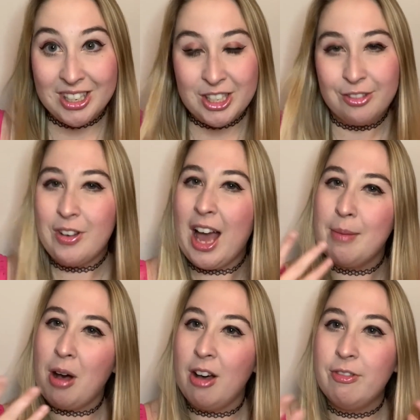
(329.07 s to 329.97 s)
to
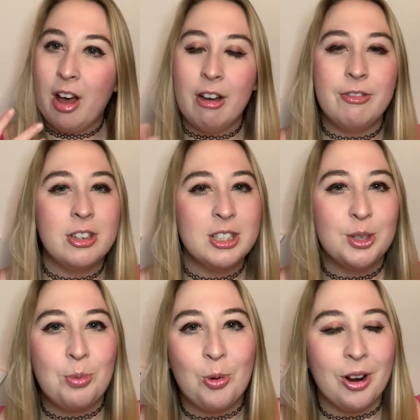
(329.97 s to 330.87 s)
vibe off of for
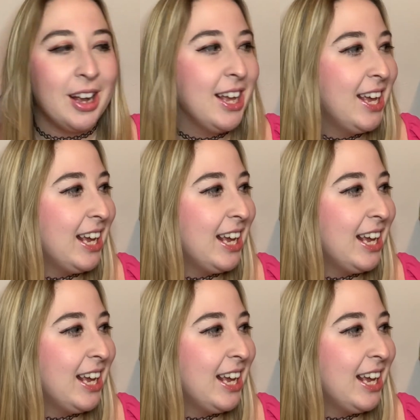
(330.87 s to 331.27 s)
support,